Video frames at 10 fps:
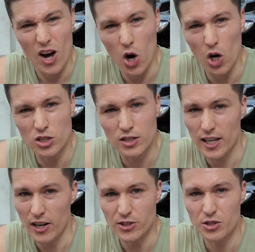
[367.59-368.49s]
hard,
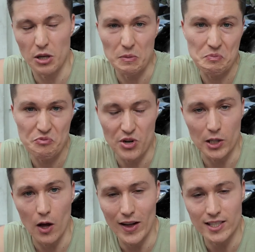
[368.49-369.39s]
and I just don't
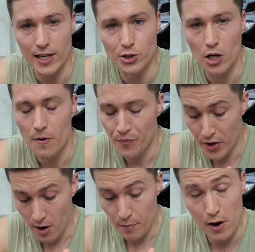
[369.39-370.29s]
really like that texture.
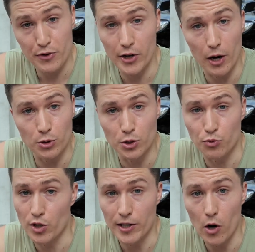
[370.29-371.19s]
But everything else
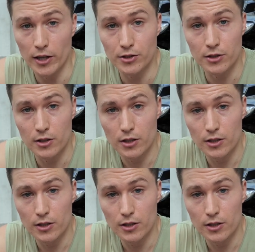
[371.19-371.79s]
is really nice.